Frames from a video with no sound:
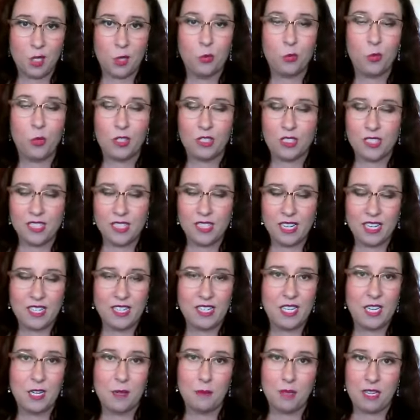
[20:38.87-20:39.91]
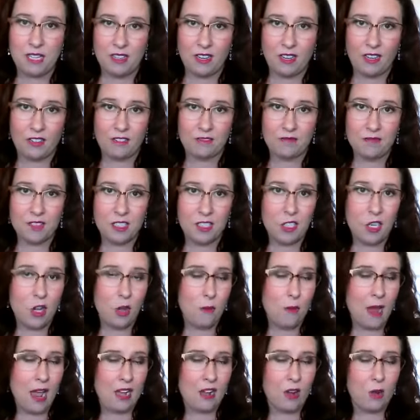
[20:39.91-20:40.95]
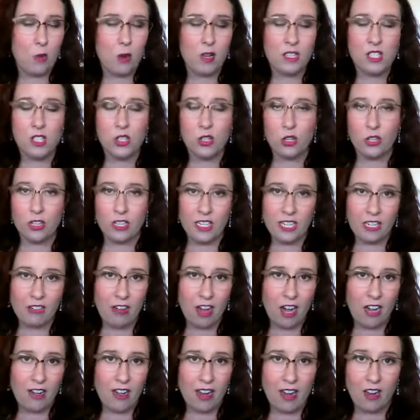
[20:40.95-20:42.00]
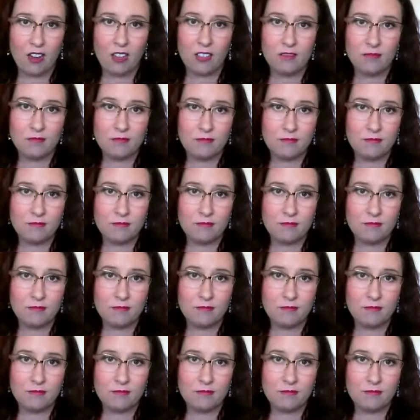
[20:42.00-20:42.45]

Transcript: Real estate's going to be there. No matter what's trendy right now,